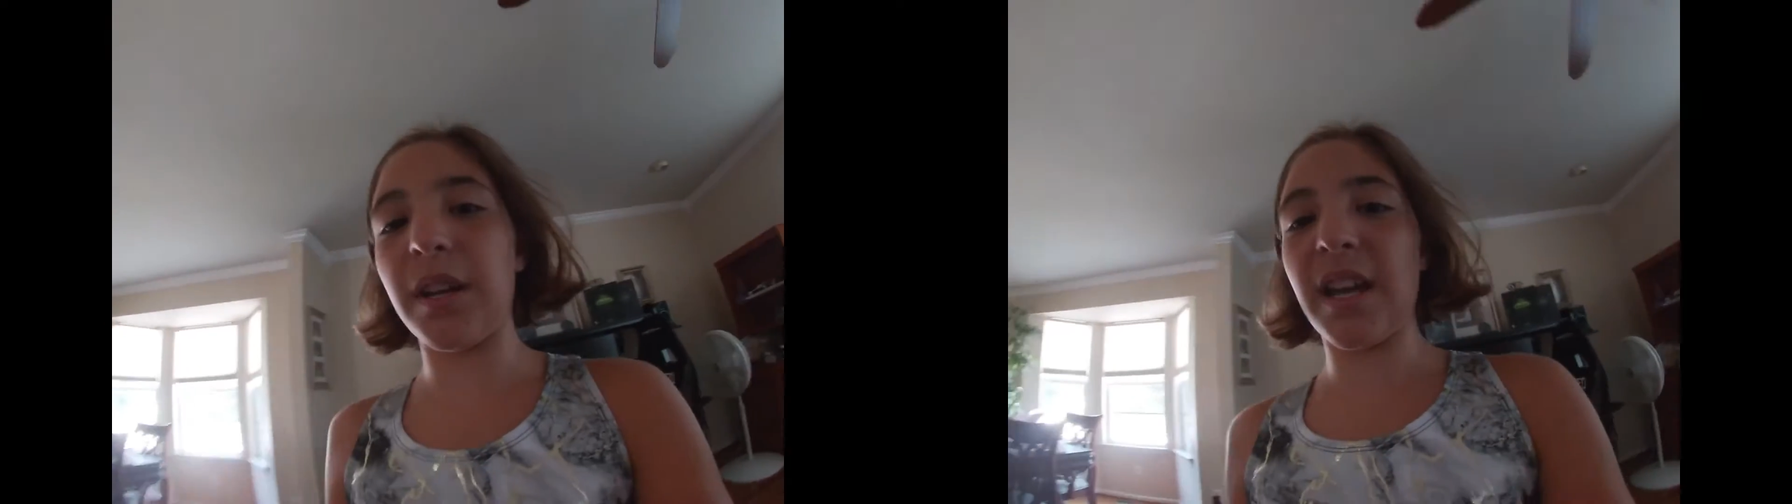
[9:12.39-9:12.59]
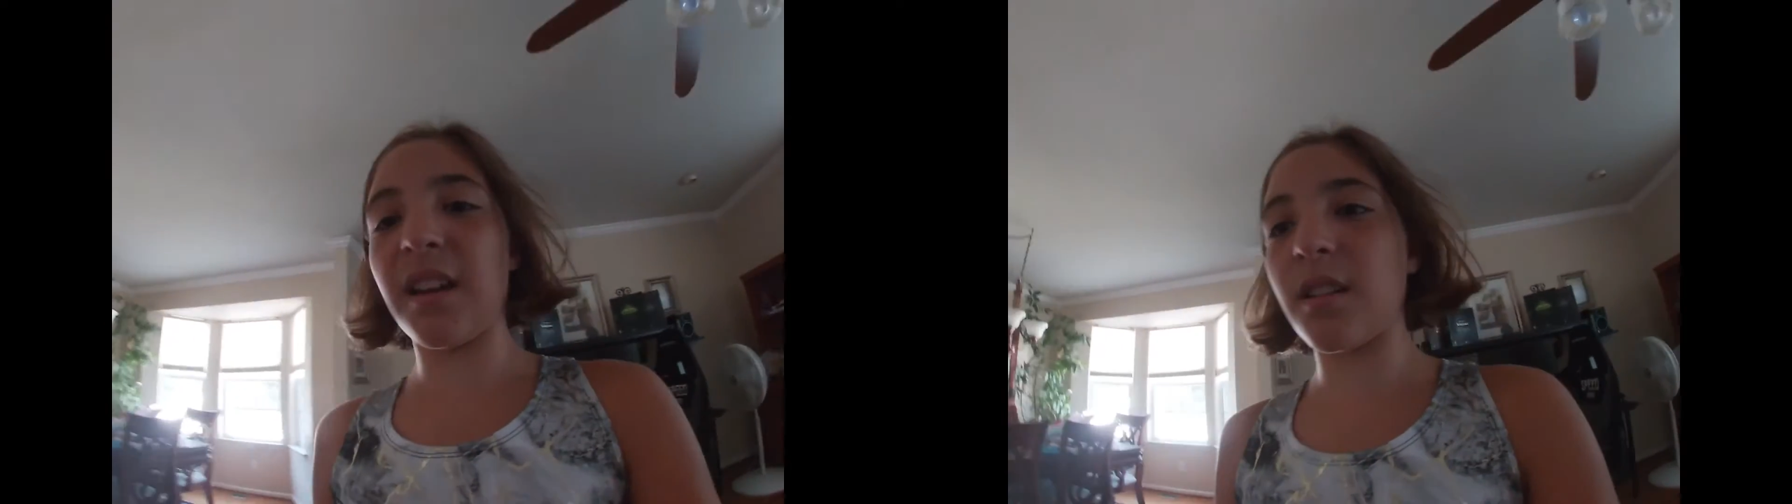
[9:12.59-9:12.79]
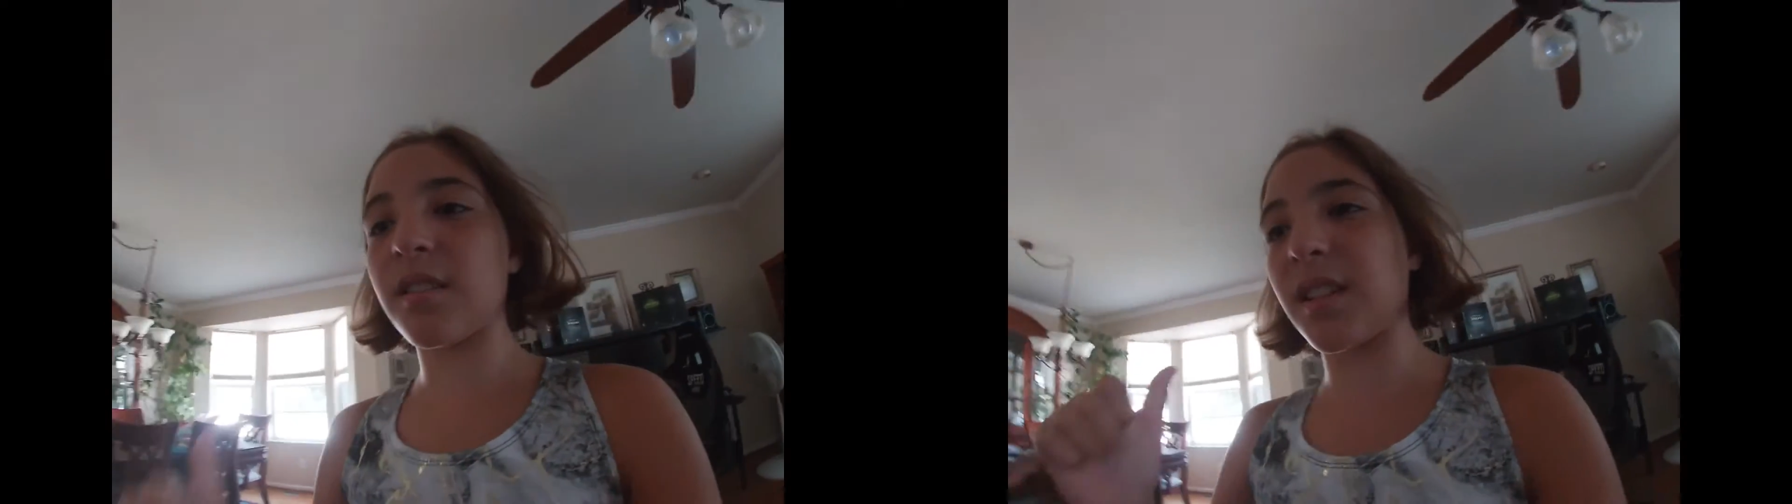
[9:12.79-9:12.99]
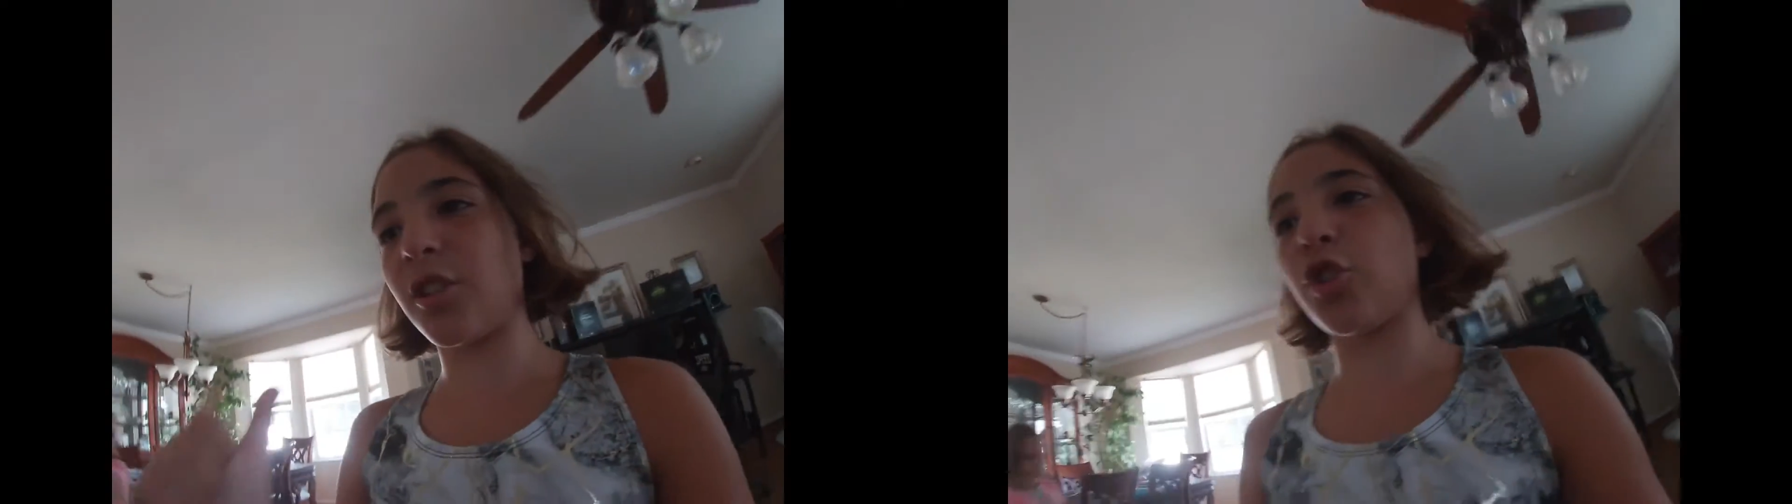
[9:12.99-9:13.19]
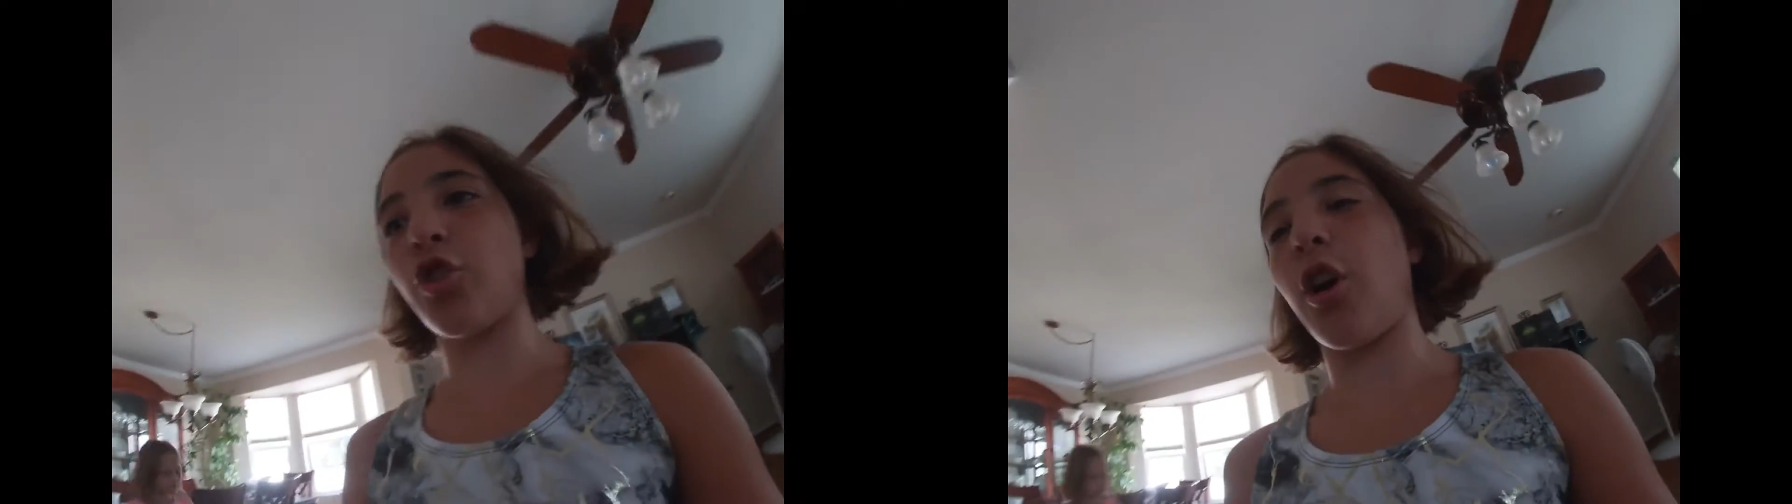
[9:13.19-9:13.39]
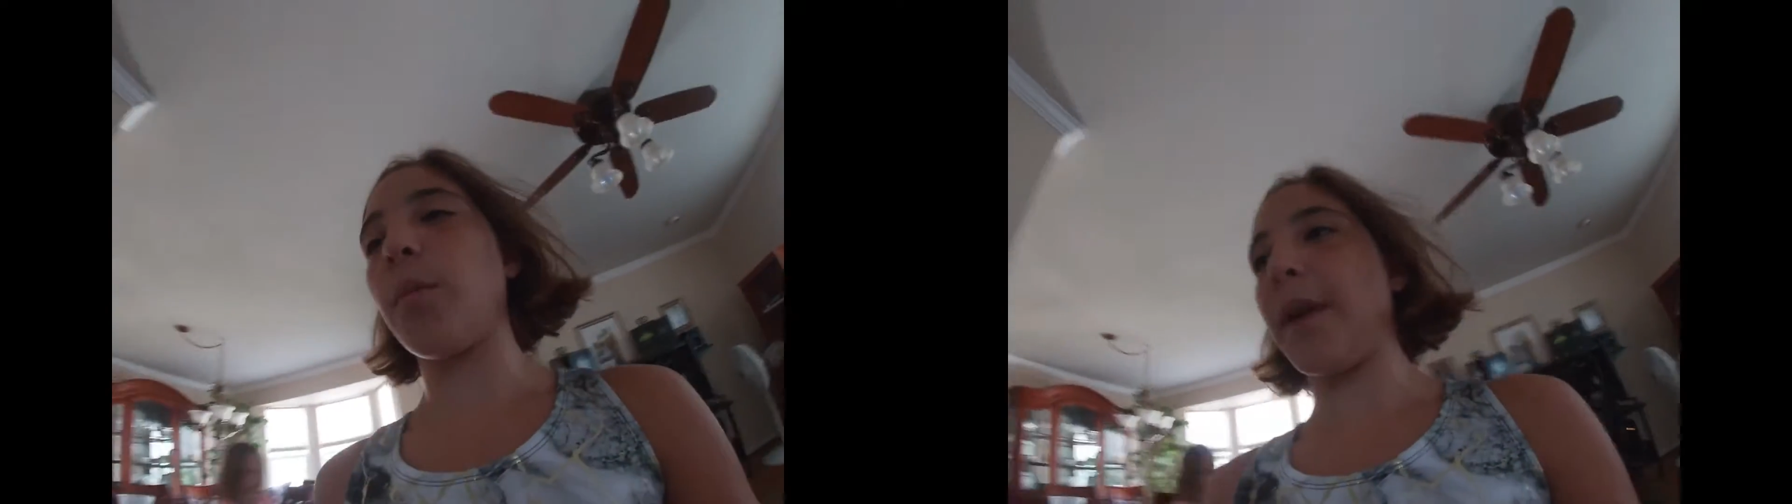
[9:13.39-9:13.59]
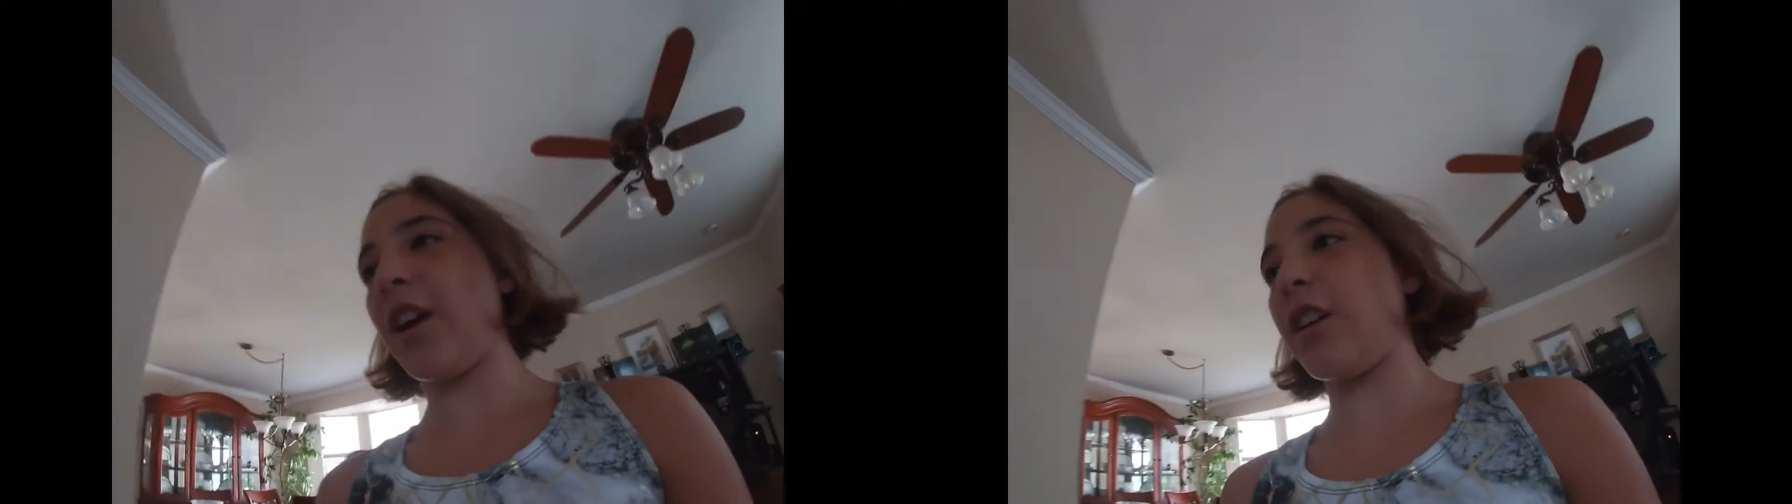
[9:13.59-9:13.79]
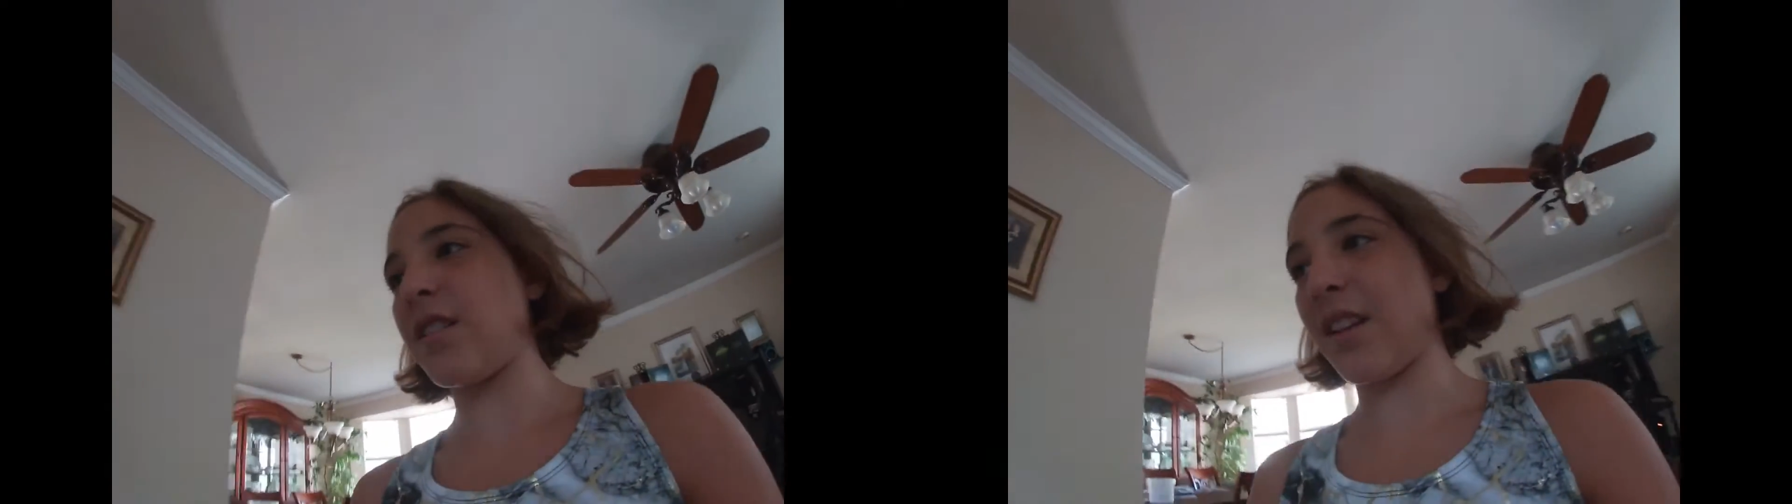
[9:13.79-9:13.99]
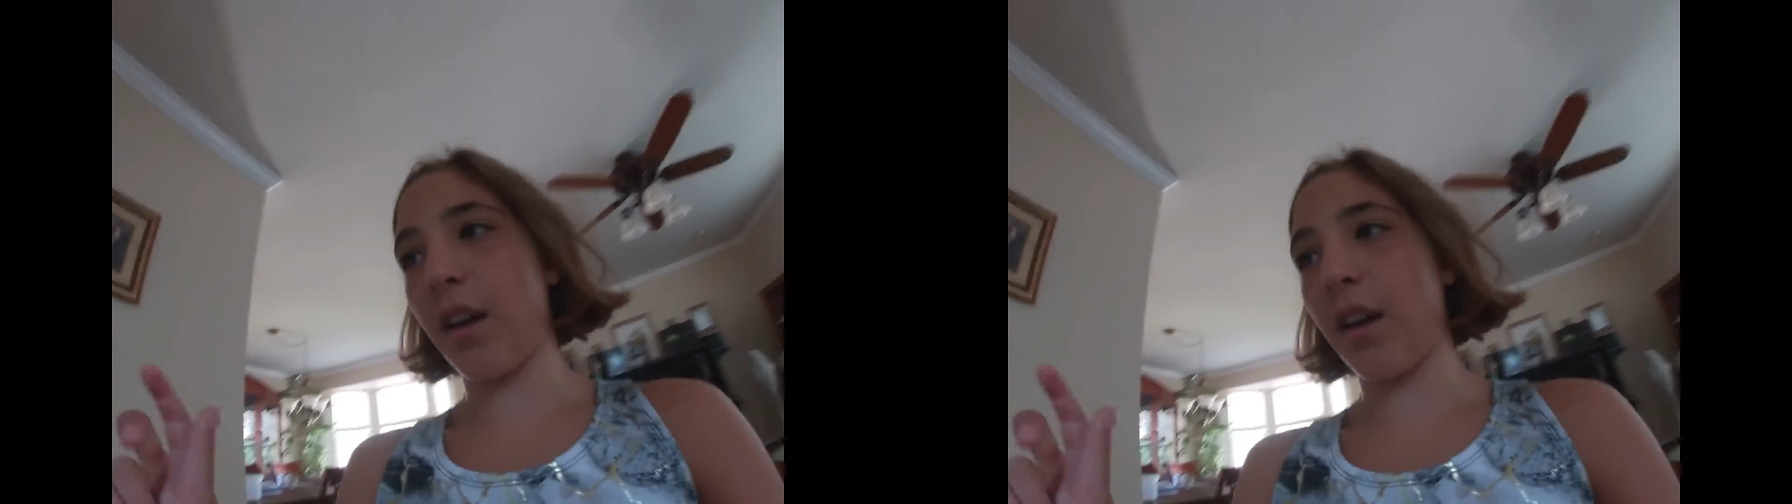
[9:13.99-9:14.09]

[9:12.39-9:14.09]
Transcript: bananas and strawberries